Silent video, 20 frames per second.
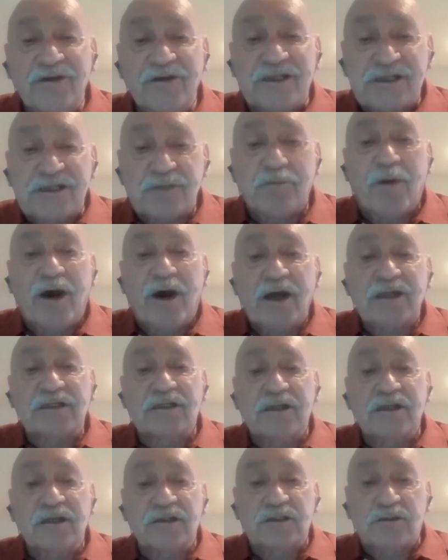these spot,
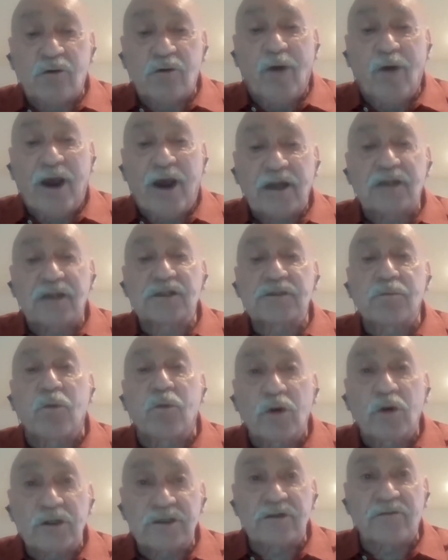so wide
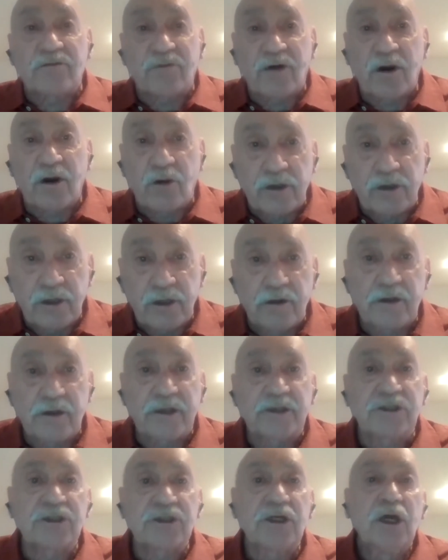spots of our
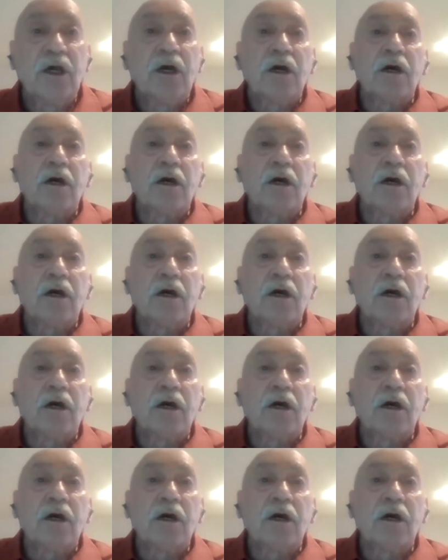knowledge